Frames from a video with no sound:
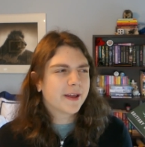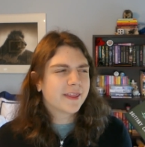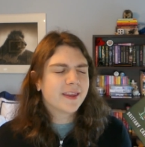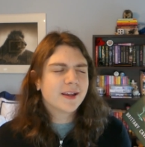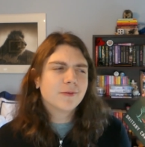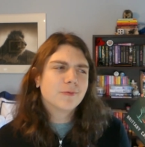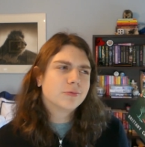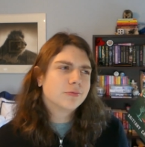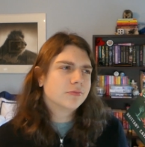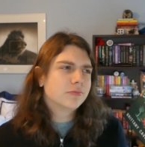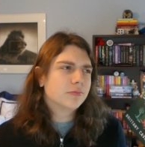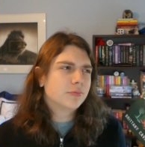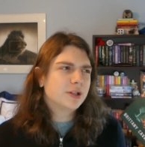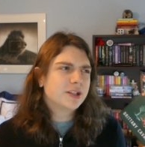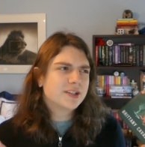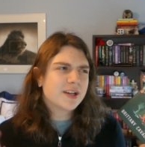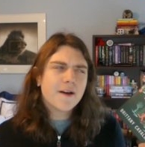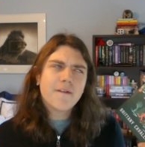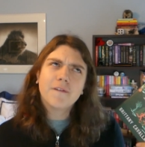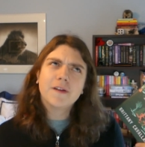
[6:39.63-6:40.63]
I think we
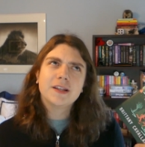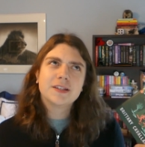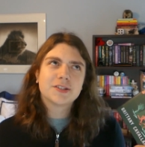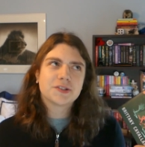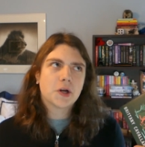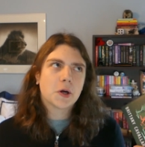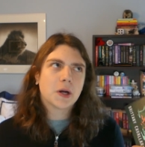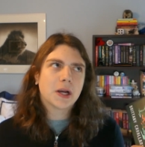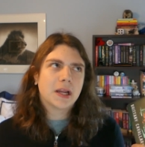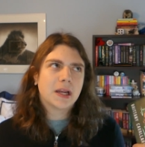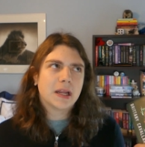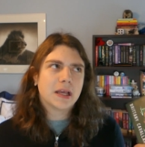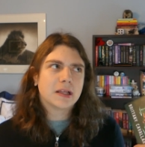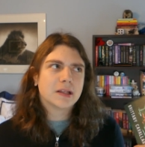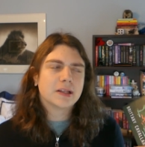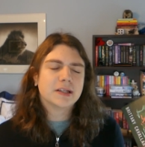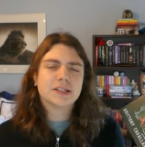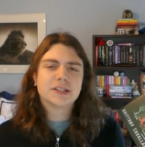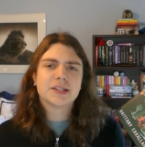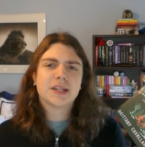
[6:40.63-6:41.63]
definitely start in
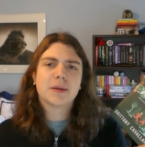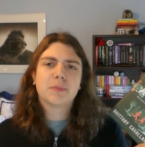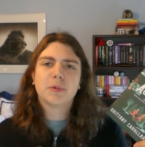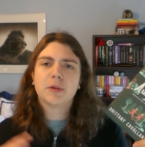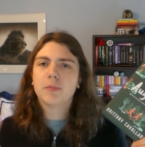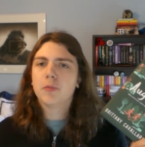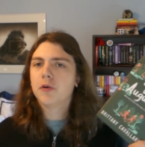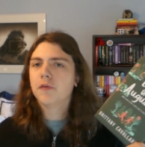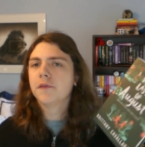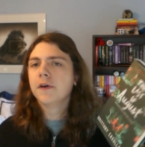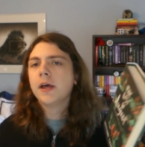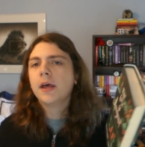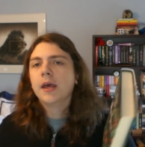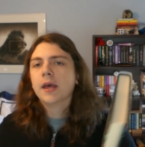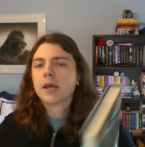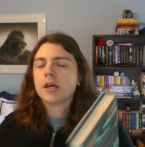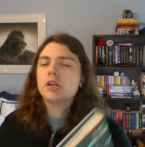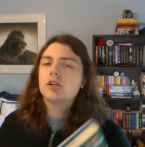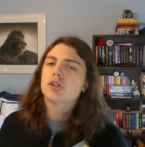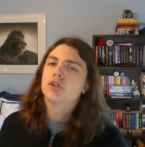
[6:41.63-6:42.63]
England and then we move
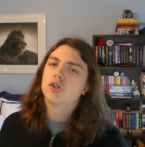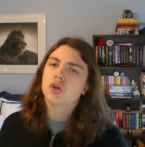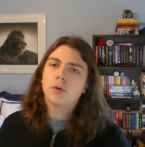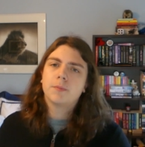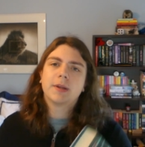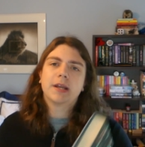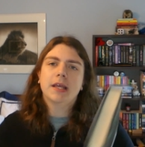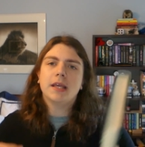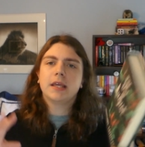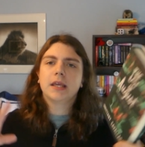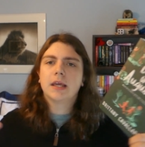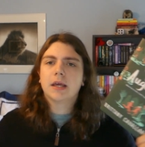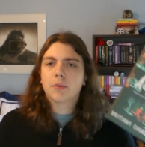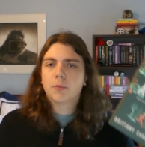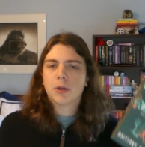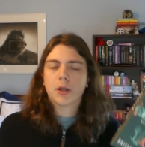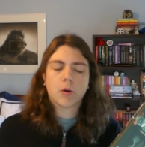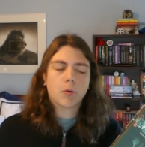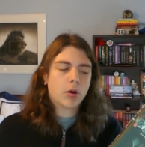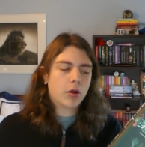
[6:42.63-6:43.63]
to Germany and
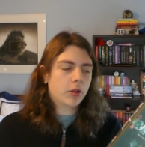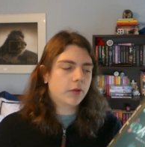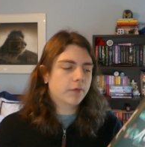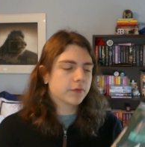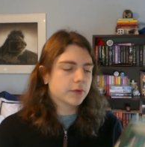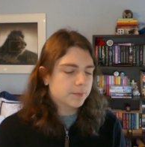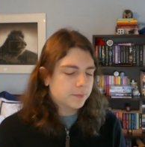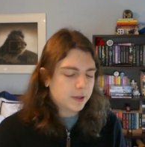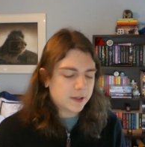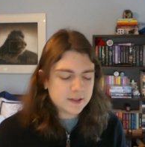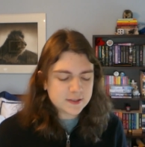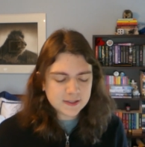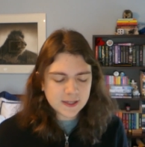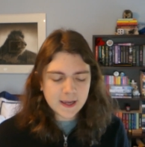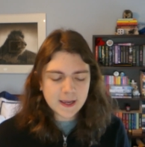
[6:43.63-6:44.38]
we go all over the place.